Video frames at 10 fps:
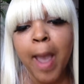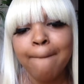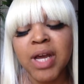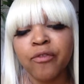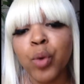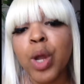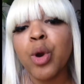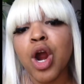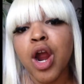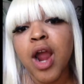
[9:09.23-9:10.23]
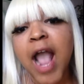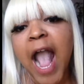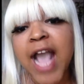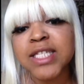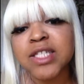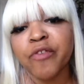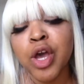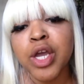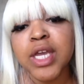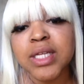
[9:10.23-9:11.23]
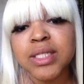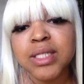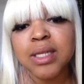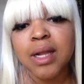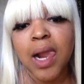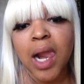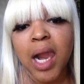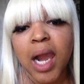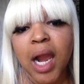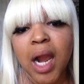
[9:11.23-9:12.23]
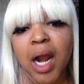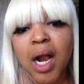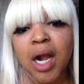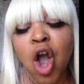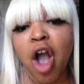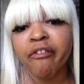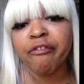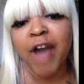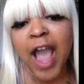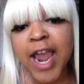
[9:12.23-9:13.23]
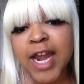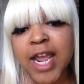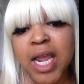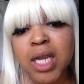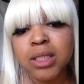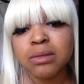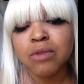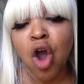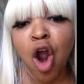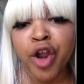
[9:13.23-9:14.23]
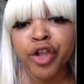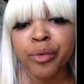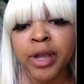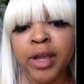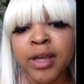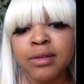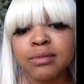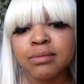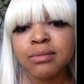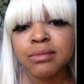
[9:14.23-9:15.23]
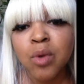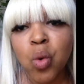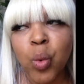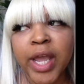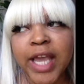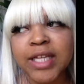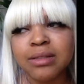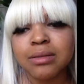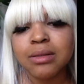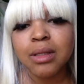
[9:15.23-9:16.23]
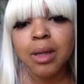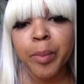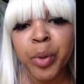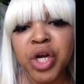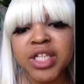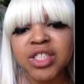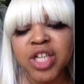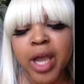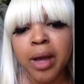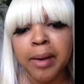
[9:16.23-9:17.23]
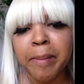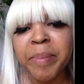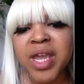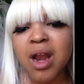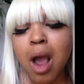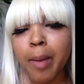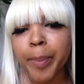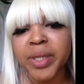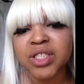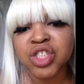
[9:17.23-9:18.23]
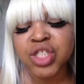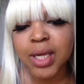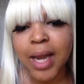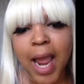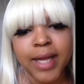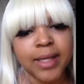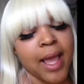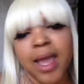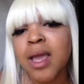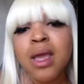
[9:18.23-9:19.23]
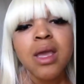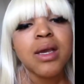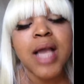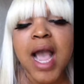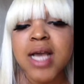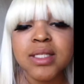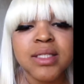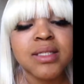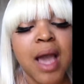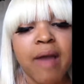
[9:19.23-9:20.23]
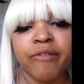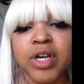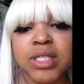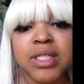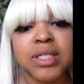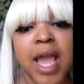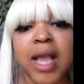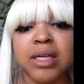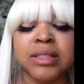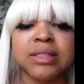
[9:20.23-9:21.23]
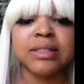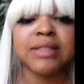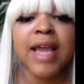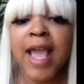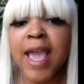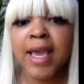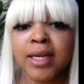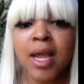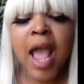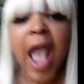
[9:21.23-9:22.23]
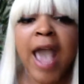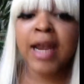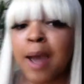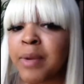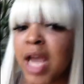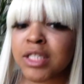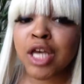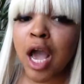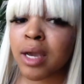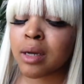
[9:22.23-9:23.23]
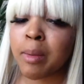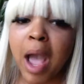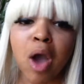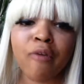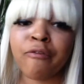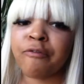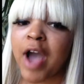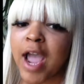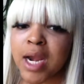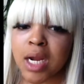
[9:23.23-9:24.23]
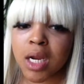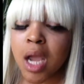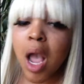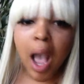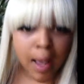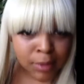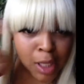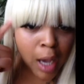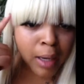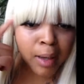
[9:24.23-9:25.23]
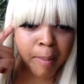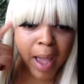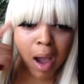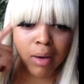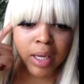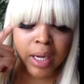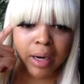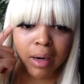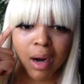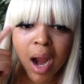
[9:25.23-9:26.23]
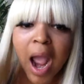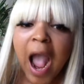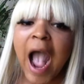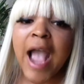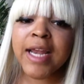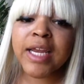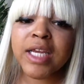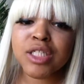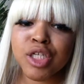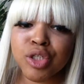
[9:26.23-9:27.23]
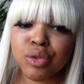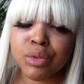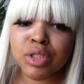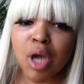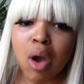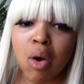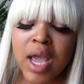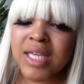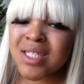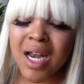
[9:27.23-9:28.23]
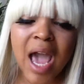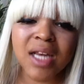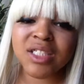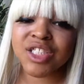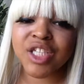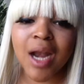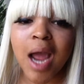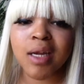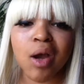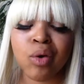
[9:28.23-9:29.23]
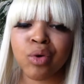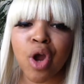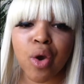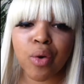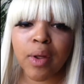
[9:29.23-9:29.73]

But if we were, as civilians, caught fighting, arguing, we get put in jail and beat up and shit like that. Guys, it's time for us to take a stand. And I'm not talking about fighting. I'm talking about here. I need to do so. It's a lot of shit I don't know.